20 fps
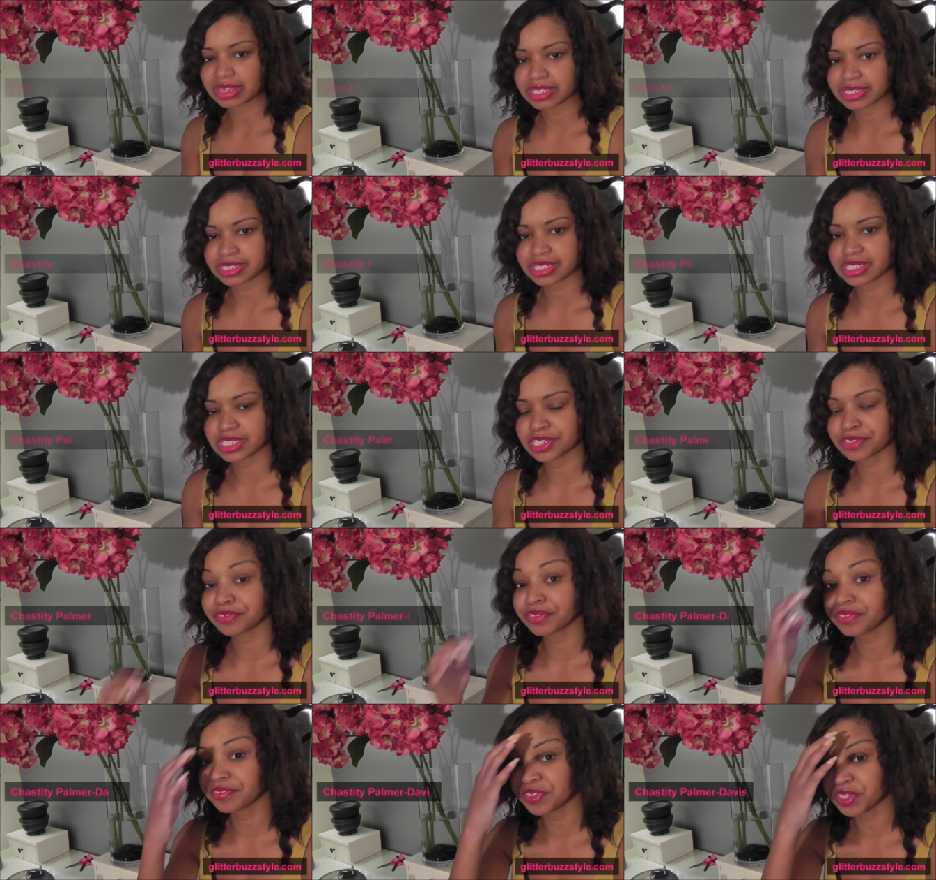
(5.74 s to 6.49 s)
and this is
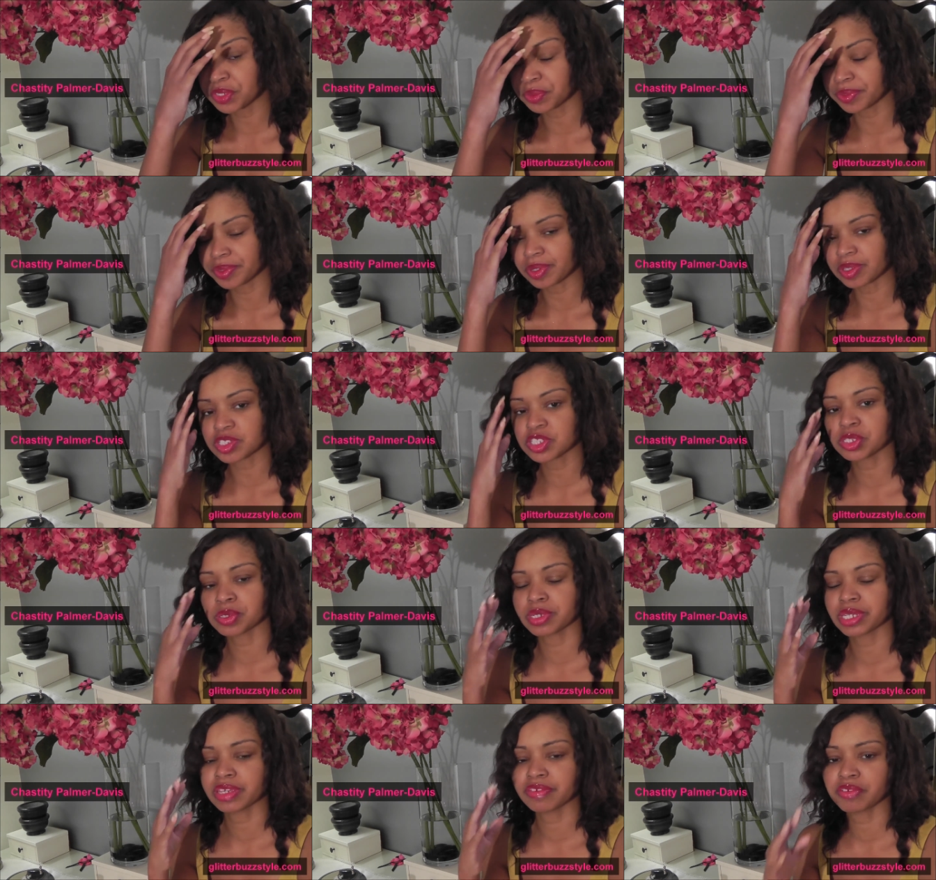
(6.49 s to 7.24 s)
a review and
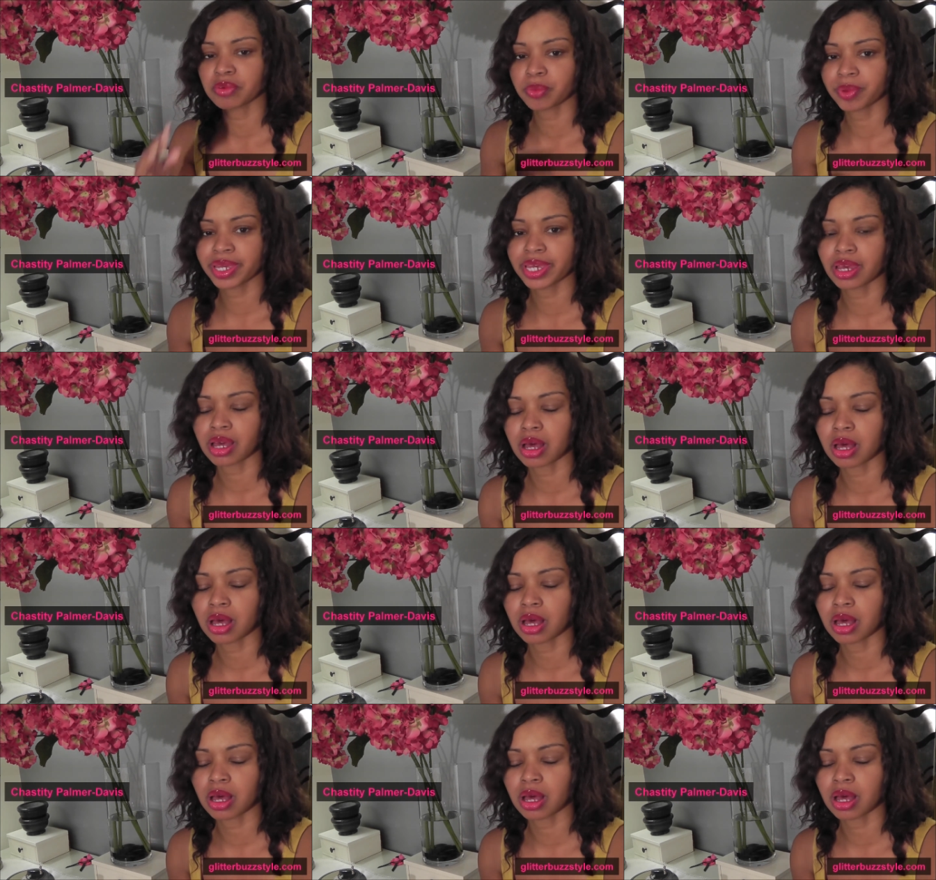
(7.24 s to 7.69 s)
also a giveaway